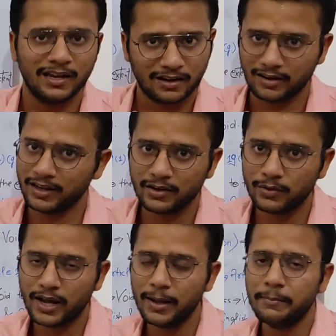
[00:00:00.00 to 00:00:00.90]
Clear ho
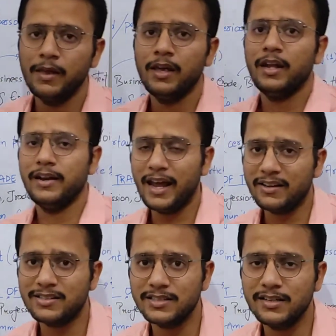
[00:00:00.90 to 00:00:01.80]
raha hai?
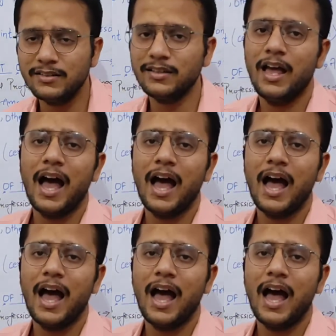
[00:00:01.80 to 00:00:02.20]
Next is